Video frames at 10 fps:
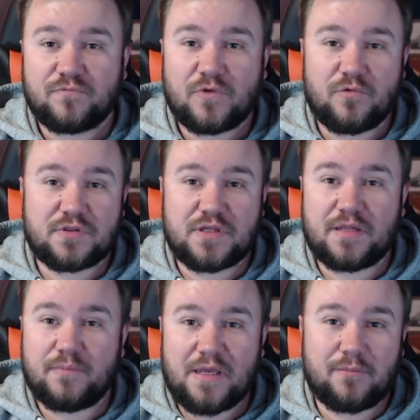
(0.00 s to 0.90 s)
was
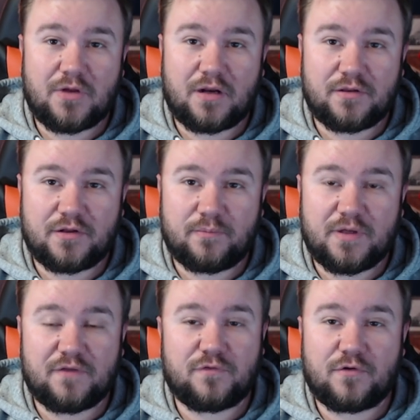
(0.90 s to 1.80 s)
getting memed on a little
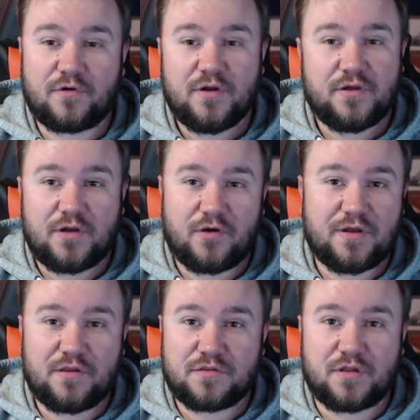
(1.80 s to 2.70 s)
bit for, you know,
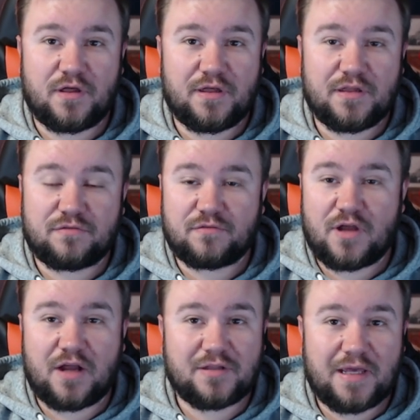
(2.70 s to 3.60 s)
his
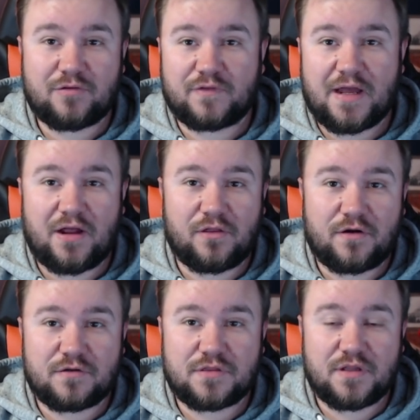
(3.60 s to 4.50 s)
contact with Kyle
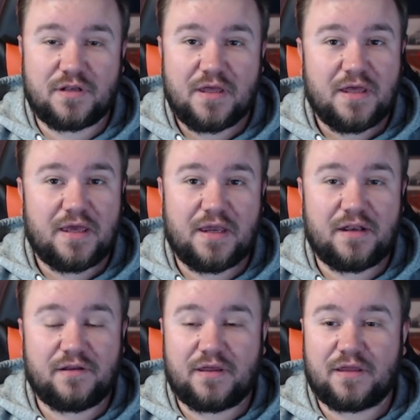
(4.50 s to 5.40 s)
Larson
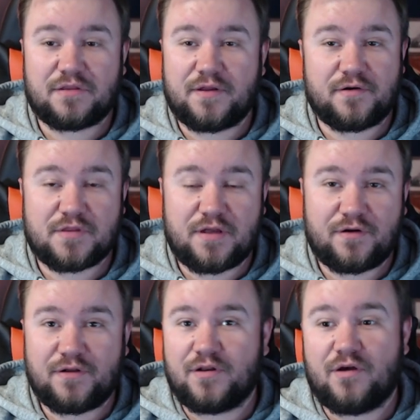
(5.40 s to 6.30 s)
and et
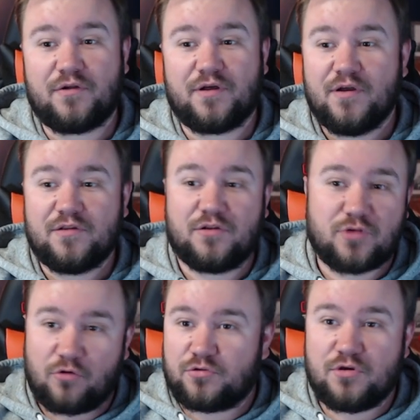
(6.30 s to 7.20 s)
cetera, you know, the
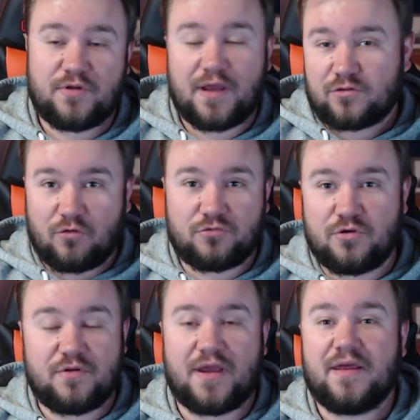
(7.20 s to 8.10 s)
don't do that, don't
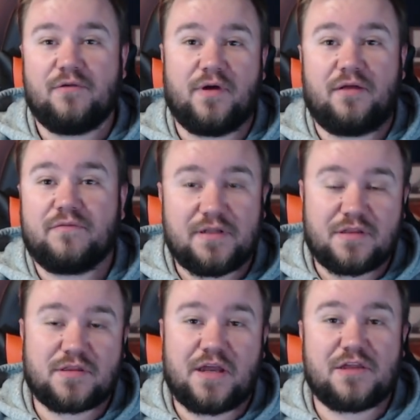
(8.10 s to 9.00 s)
do that. Well, in
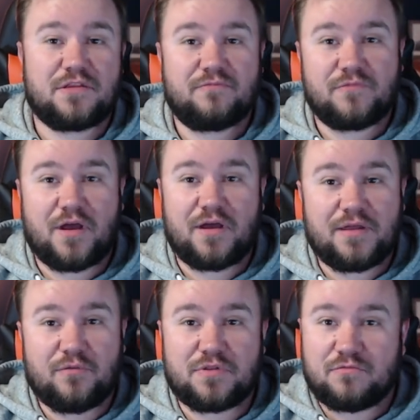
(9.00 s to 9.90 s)
this case,
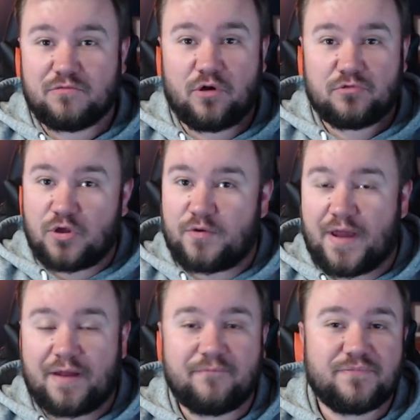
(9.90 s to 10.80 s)
it was, you know, do
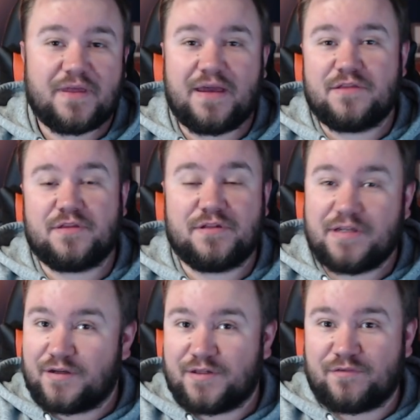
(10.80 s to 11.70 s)
that, as
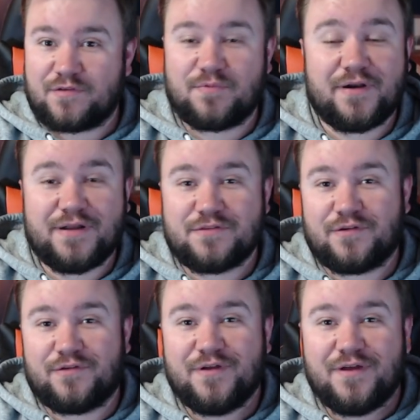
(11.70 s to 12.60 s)
Denny Delivers put in his little